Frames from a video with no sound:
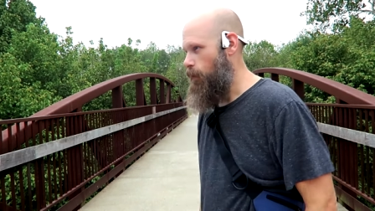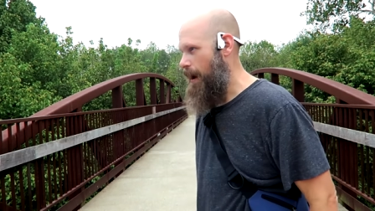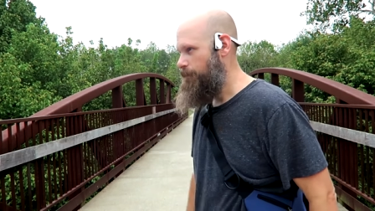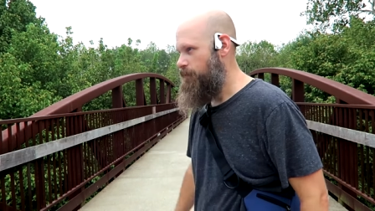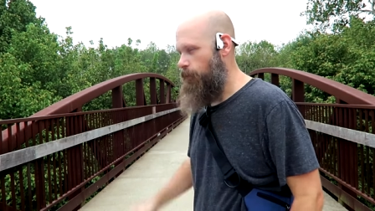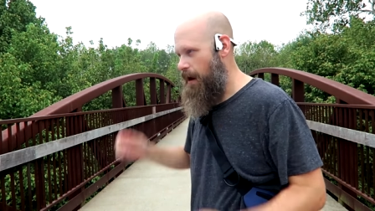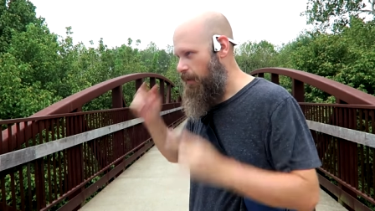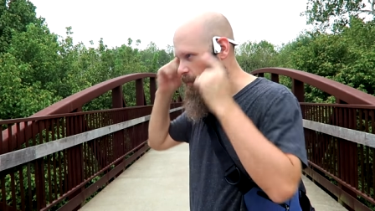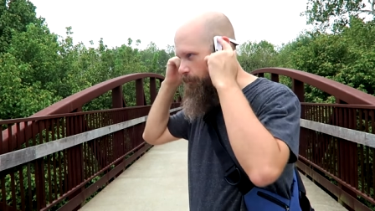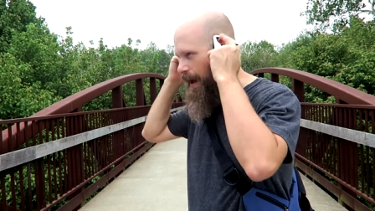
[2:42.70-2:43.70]
Wraps
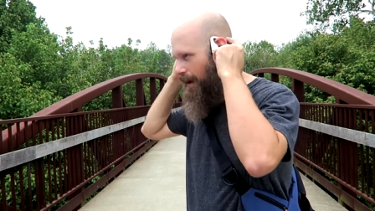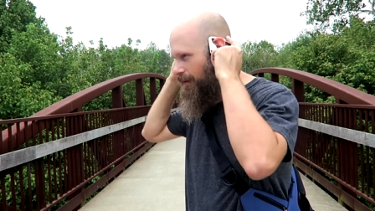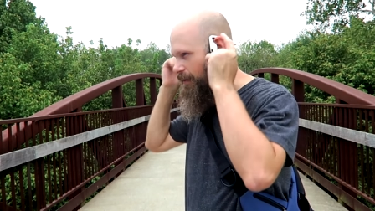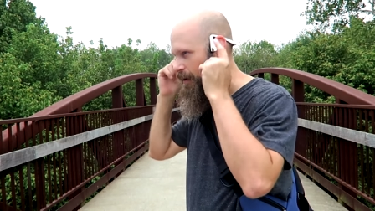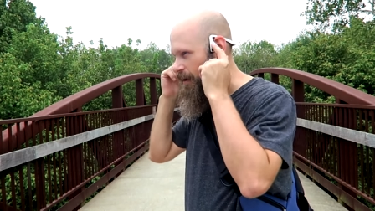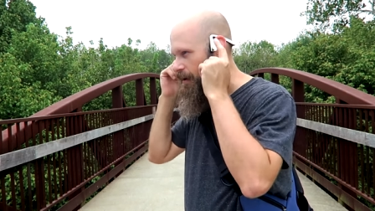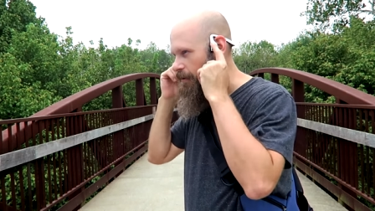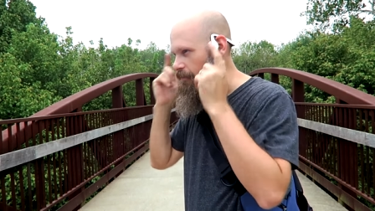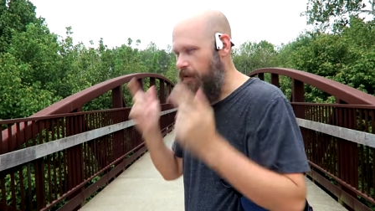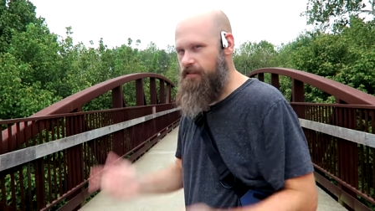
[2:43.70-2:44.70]
around the back,
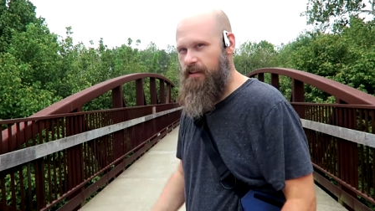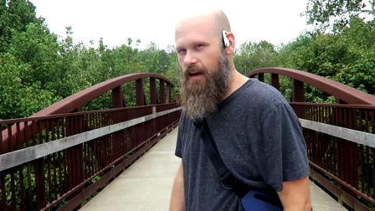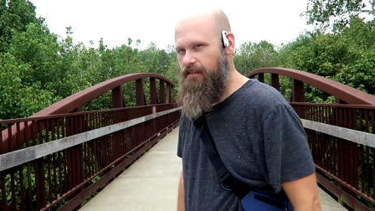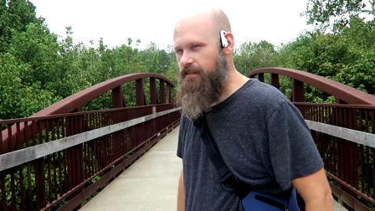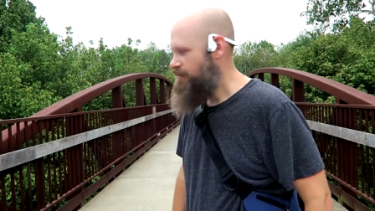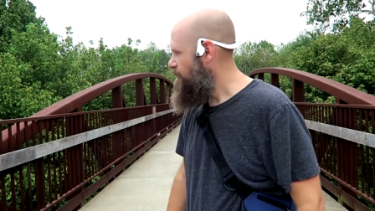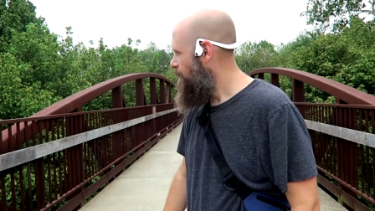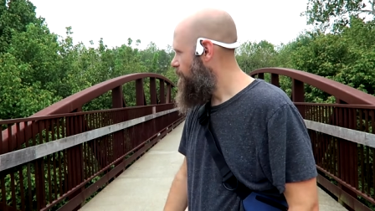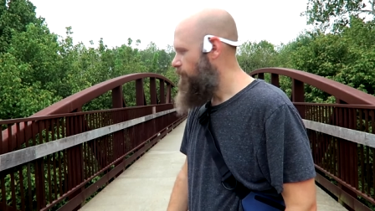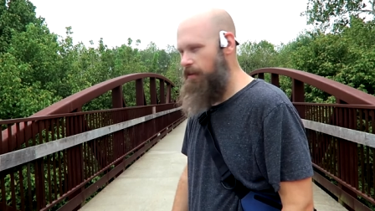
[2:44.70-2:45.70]
fits nice and
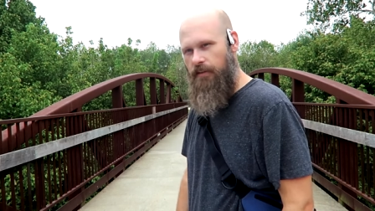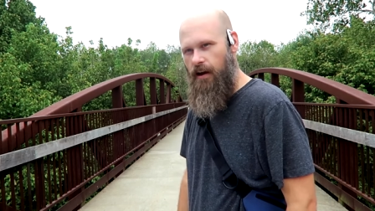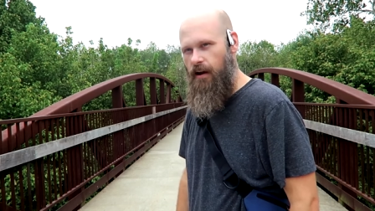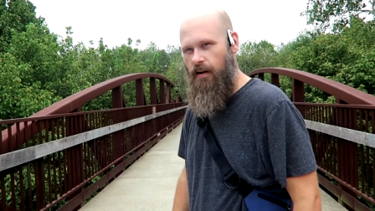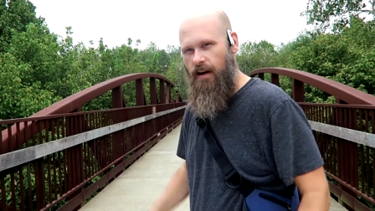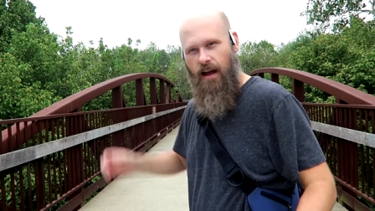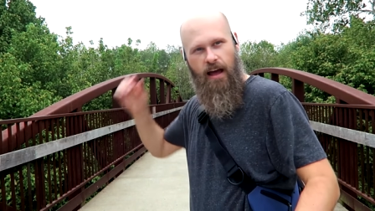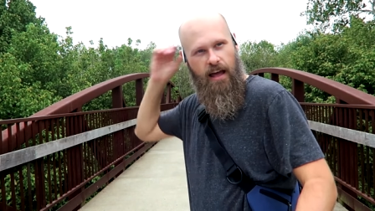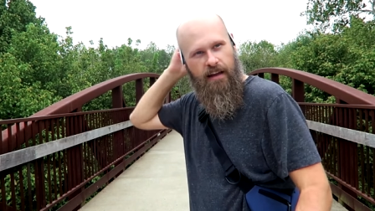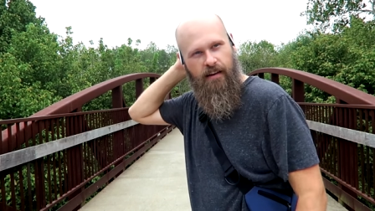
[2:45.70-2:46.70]
snug right there.
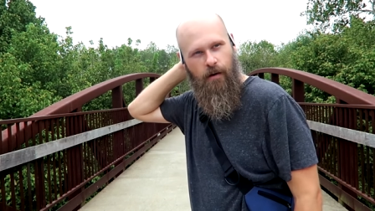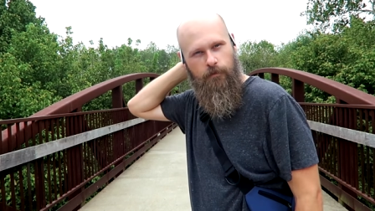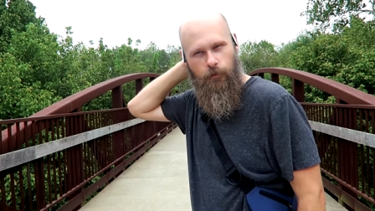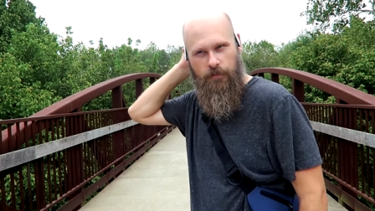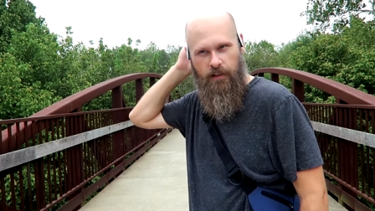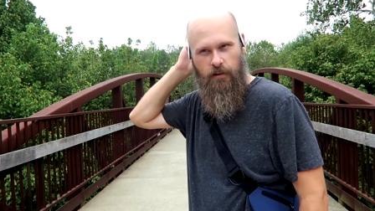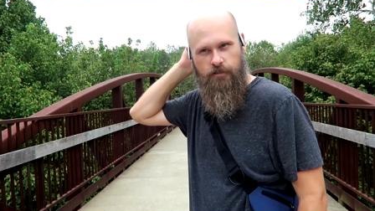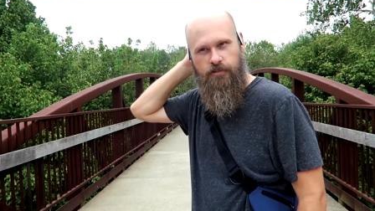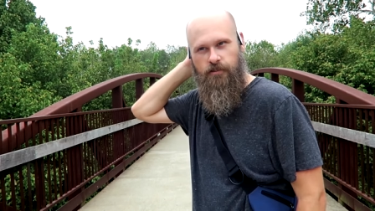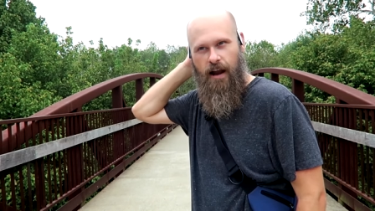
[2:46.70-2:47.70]
It comes with a little
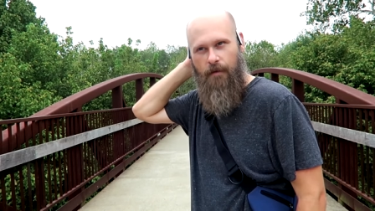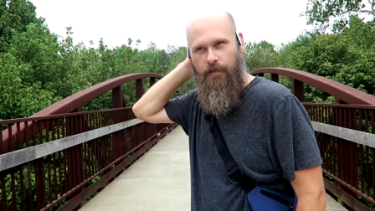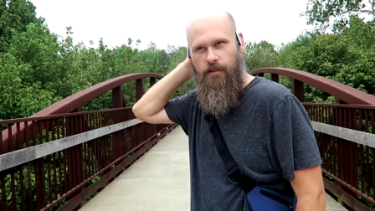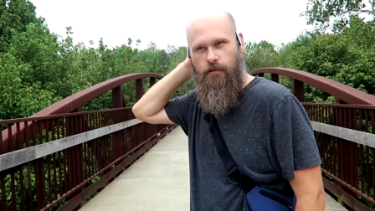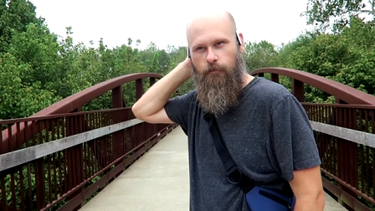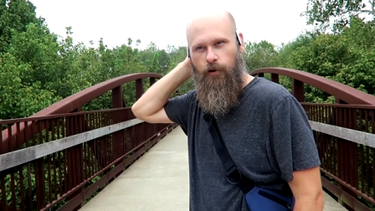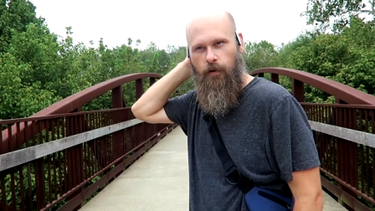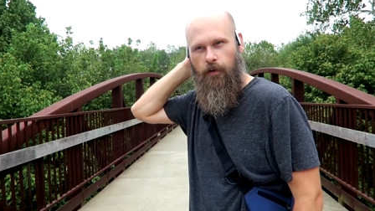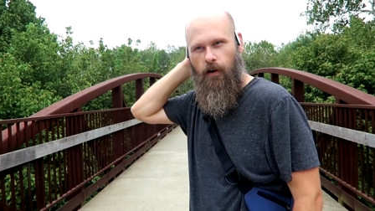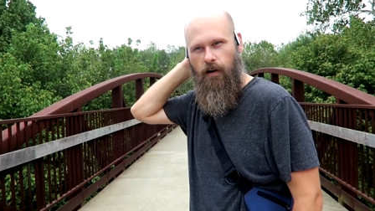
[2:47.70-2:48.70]
strap that you can
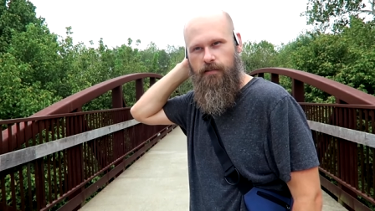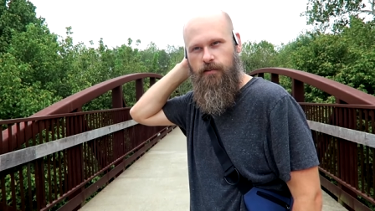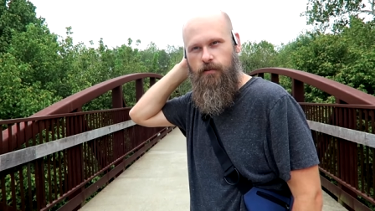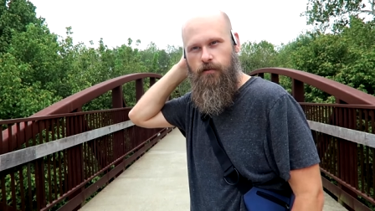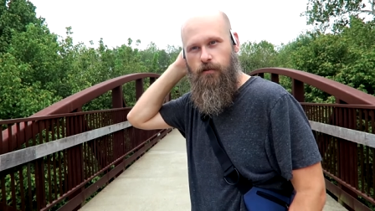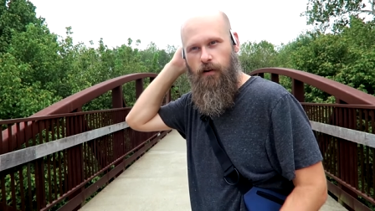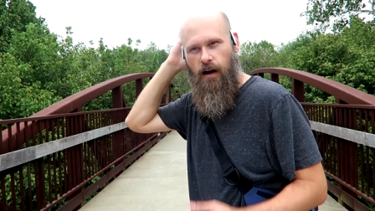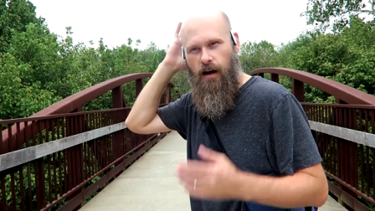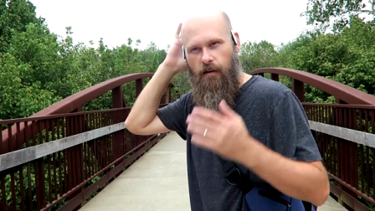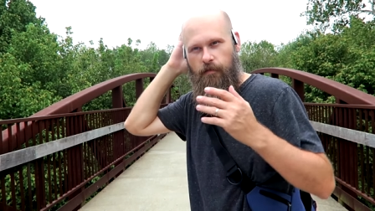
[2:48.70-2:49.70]
put on to
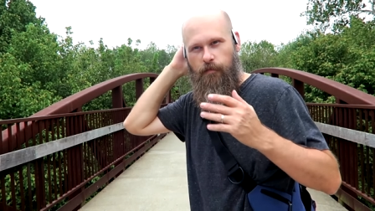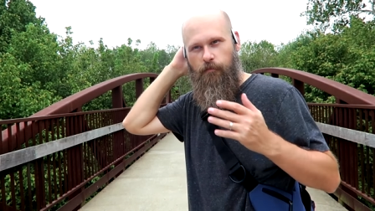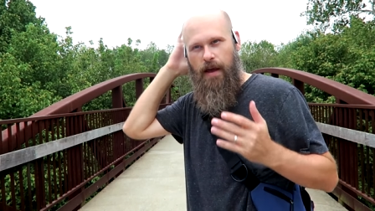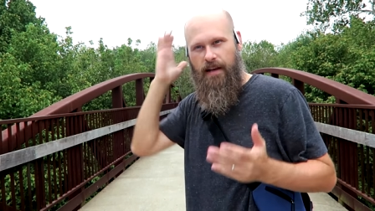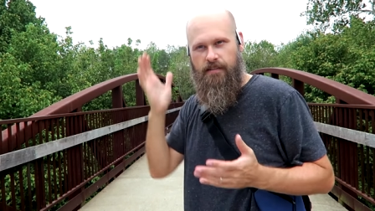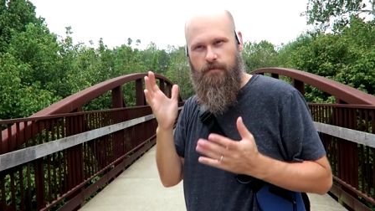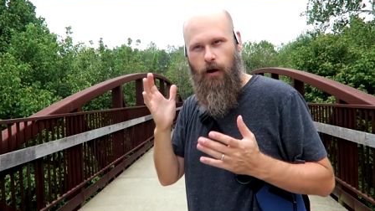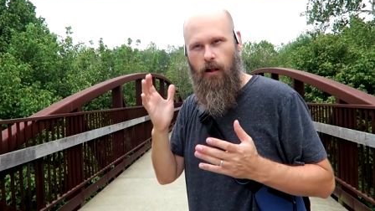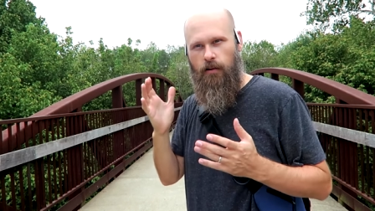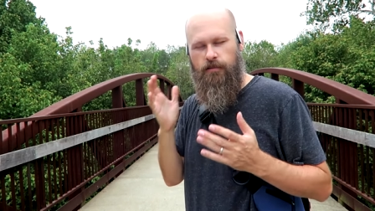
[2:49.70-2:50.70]
make it
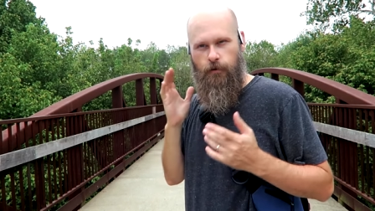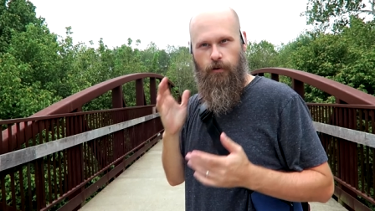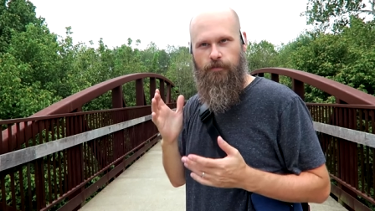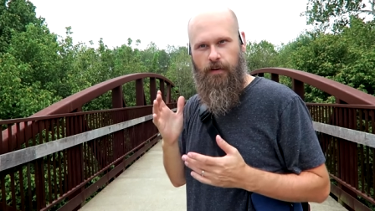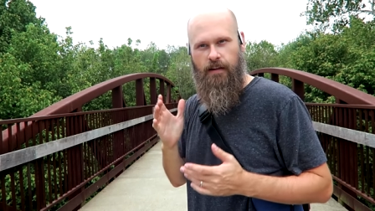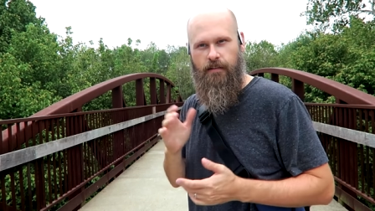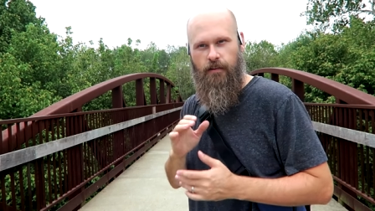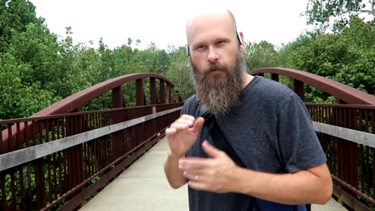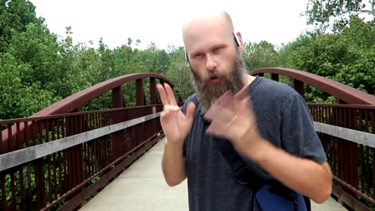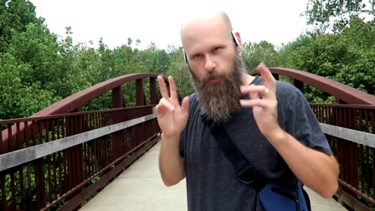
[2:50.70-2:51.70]
smaller so it'll fit
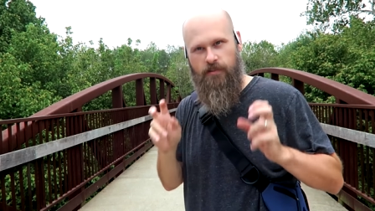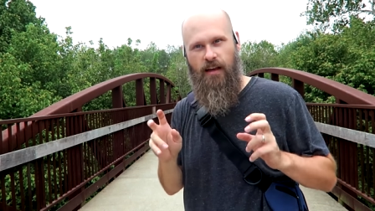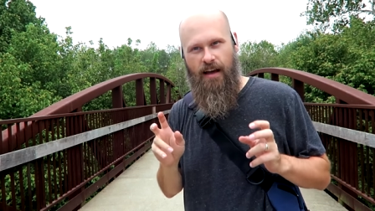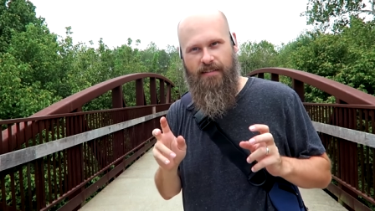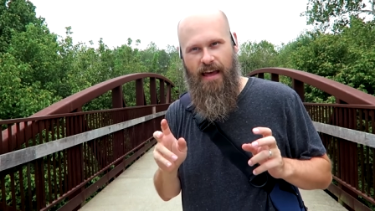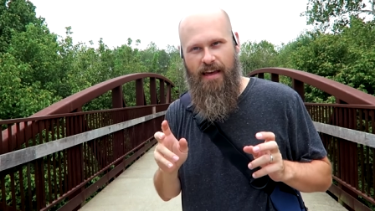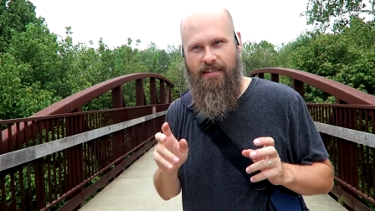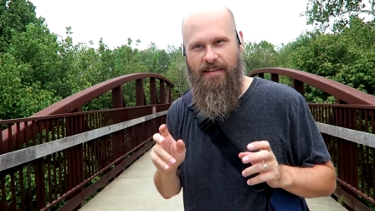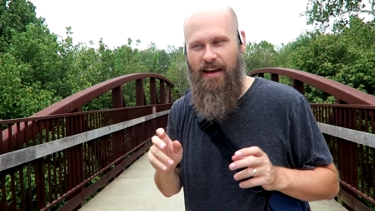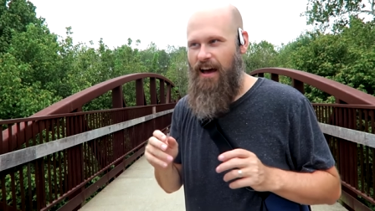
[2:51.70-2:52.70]
normal sized heads.